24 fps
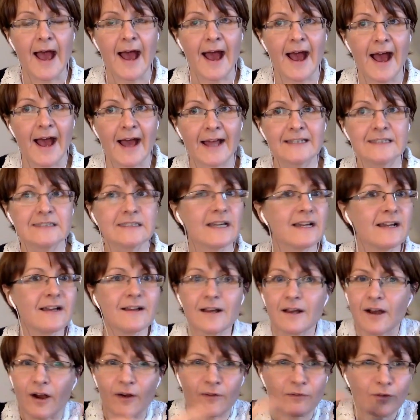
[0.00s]
And
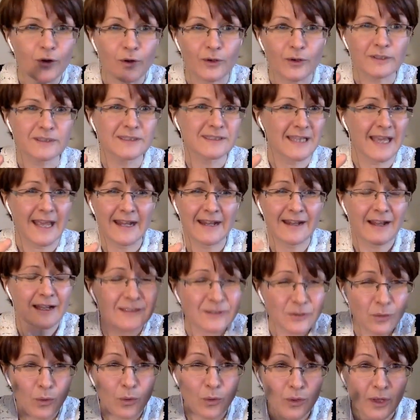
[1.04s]
of course, then that
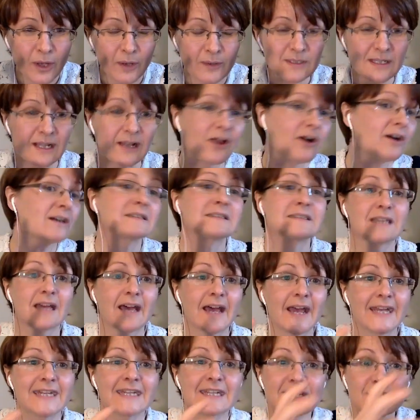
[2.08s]
all goes
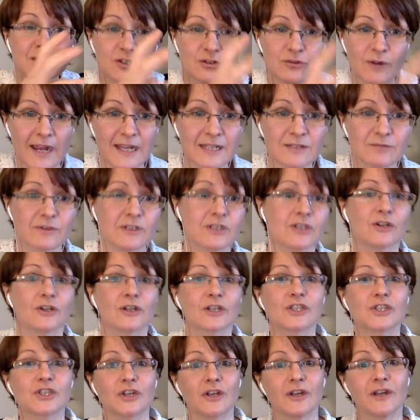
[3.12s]
alongside stress
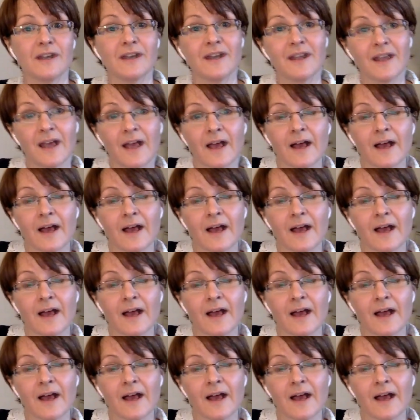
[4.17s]
reduction,